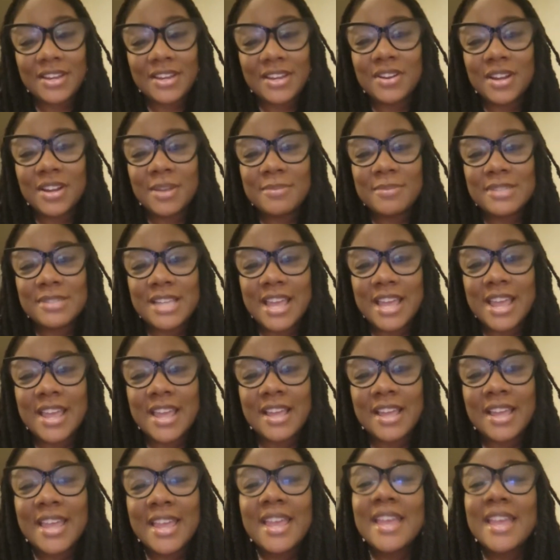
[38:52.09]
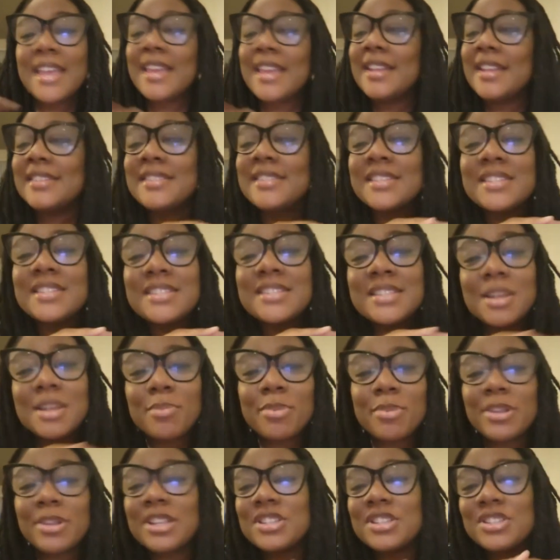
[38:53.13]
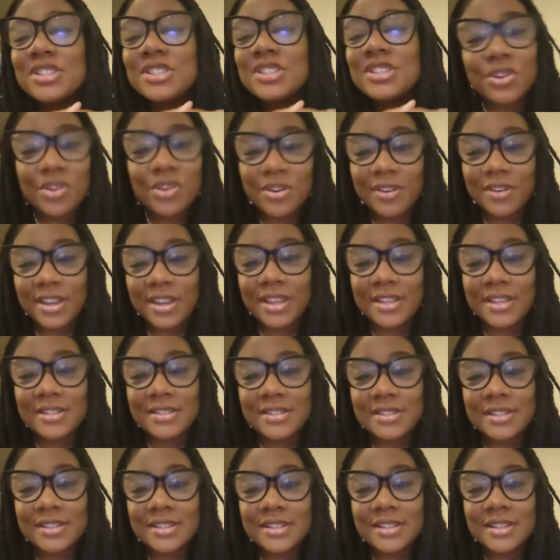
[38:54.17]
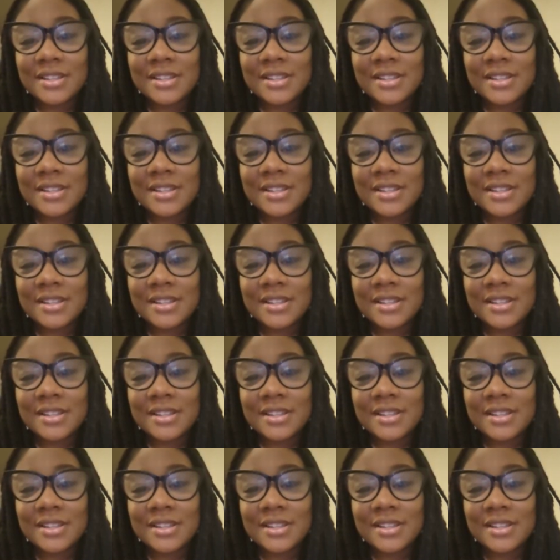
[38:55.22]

You know what I'm saying? It is the simplest stories.